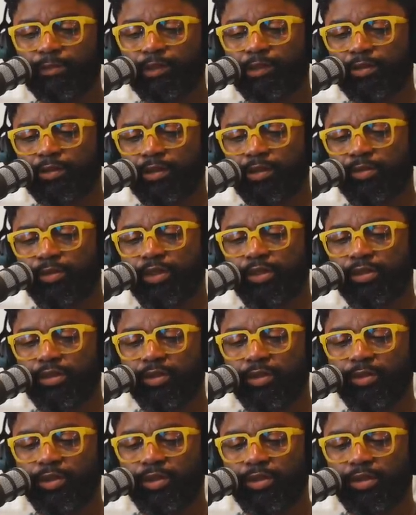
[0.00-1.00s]
Let me let
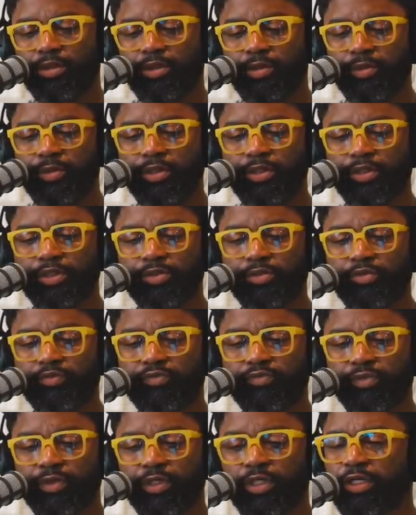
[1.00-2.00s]
me let me get you a
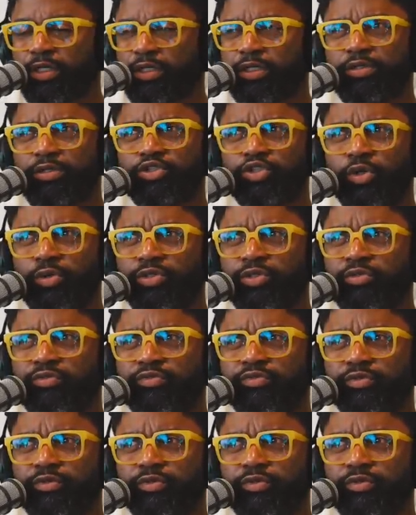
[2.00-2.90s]
voice. Joseph?